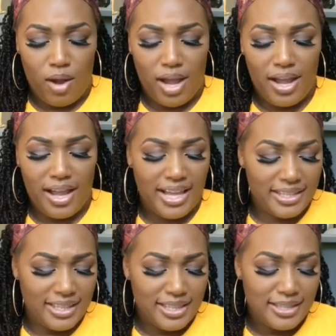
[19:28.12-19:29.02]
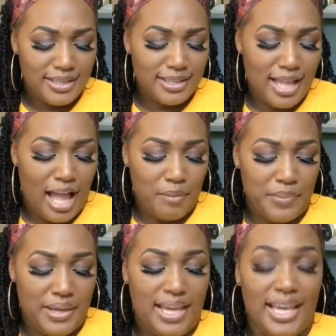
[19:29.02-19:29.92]
what?
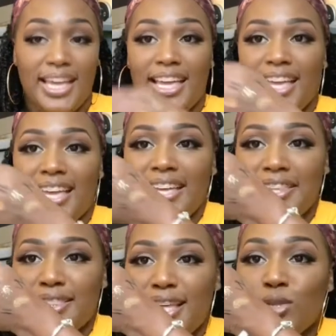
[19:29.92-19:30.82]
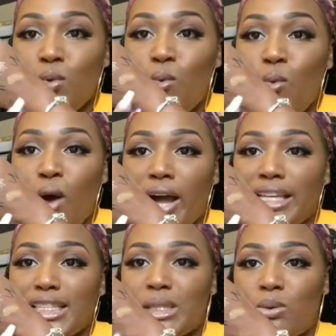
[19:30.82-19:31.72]
Stop it. That's
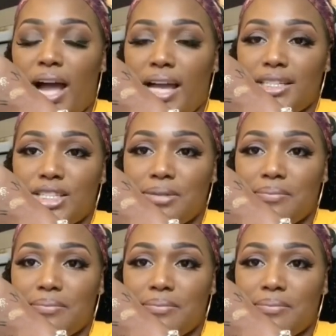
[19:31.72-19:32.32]
one swatch.